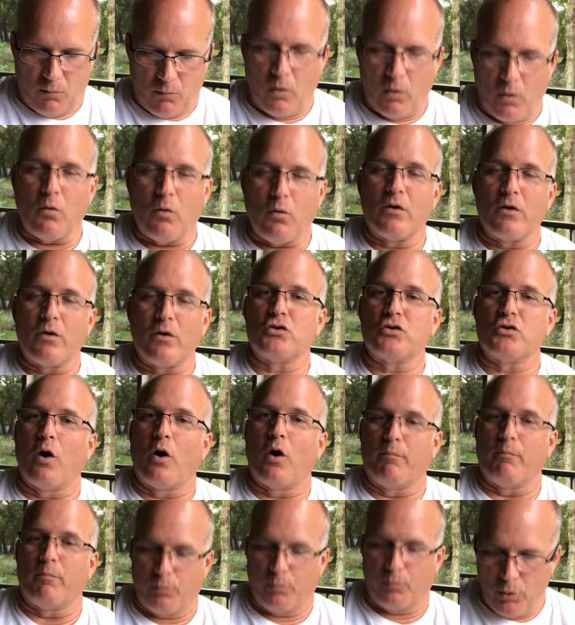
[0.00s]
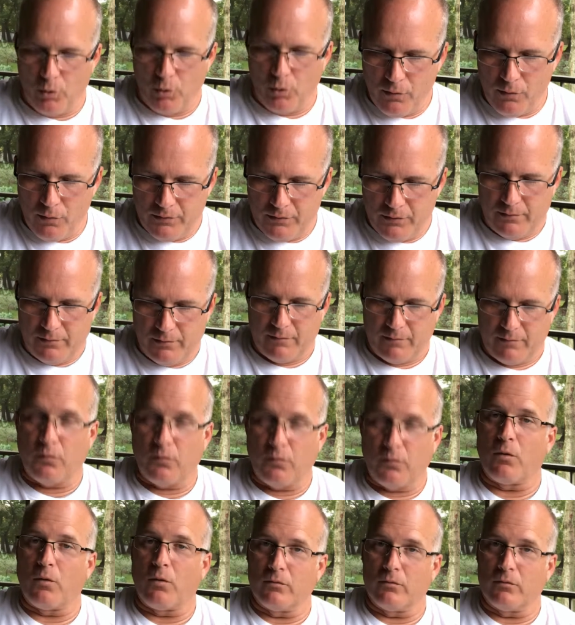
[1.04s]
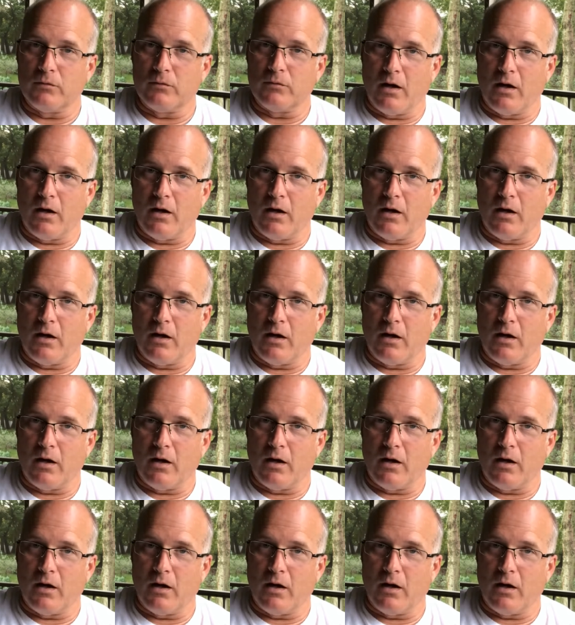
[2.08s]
work orders are approved for,